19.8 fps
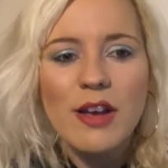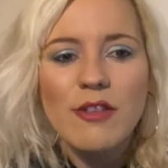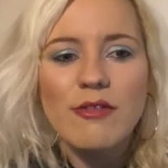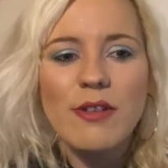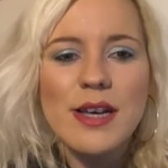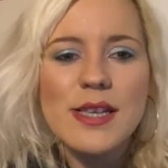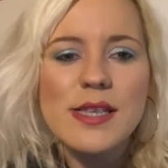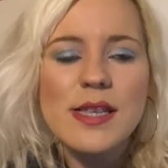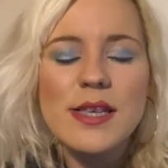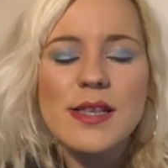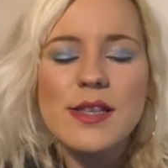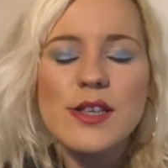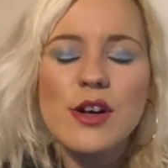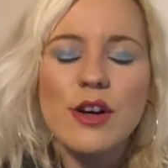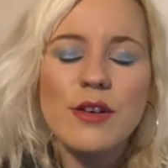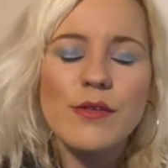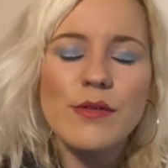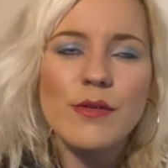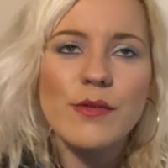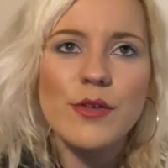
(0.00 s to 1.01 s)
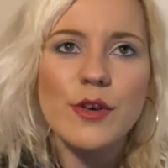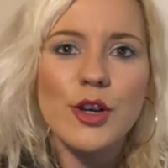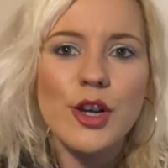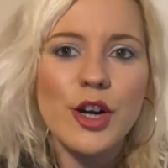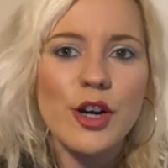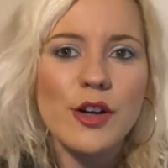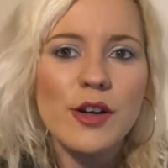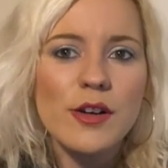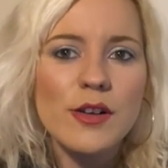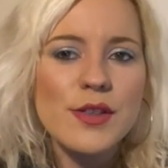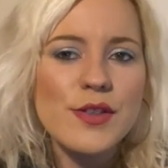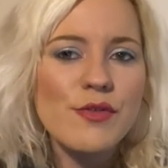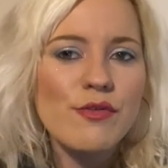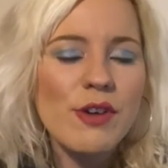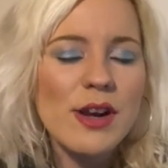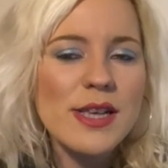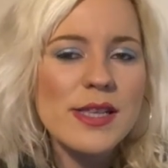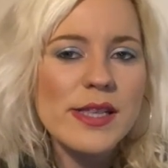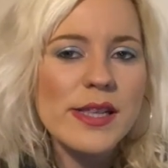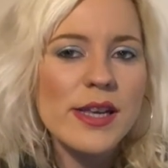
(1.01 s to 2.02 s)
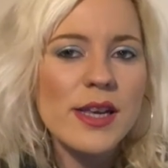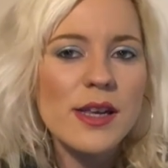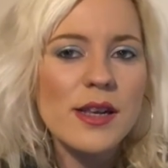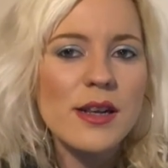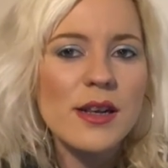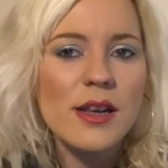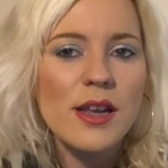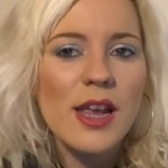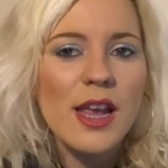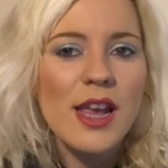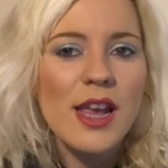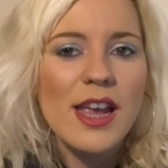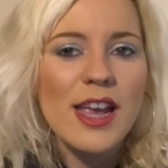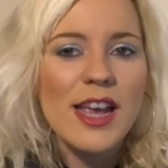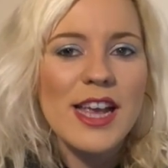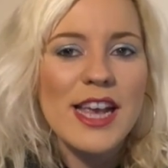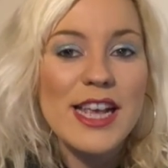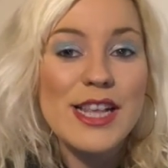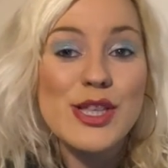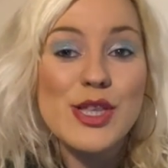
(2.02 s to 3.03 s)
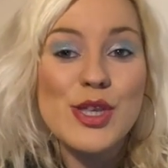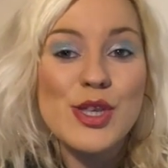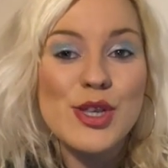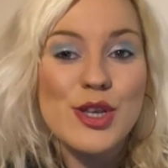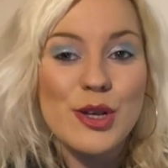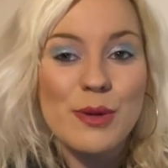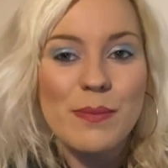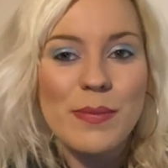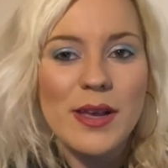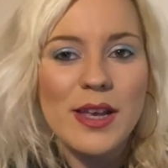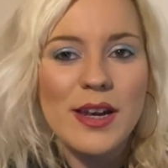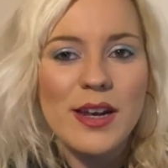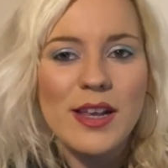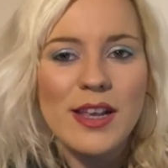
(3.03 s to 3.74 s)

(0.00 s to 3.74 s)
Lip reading: Wrestling's not for girls. Wrestling, it's stupid.